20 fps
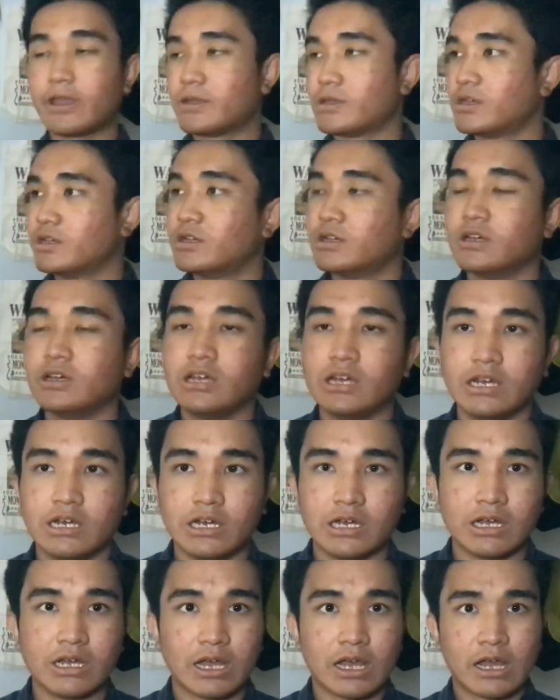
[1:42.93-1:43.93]

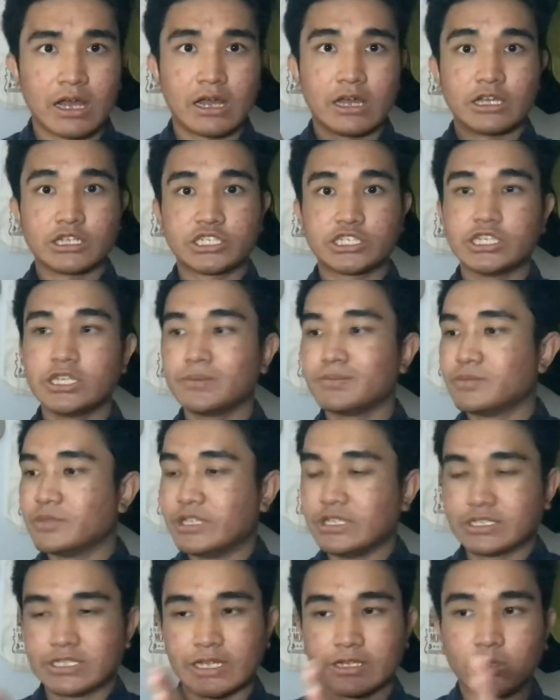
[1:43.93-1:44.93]
A ship
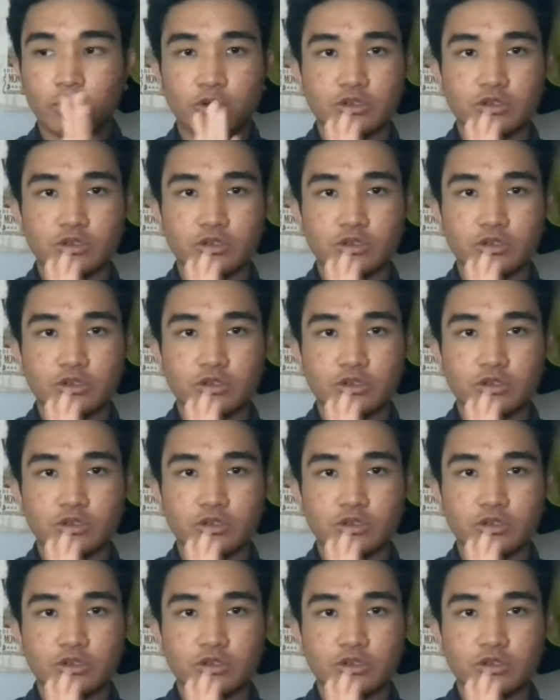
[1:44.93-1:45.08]
needs an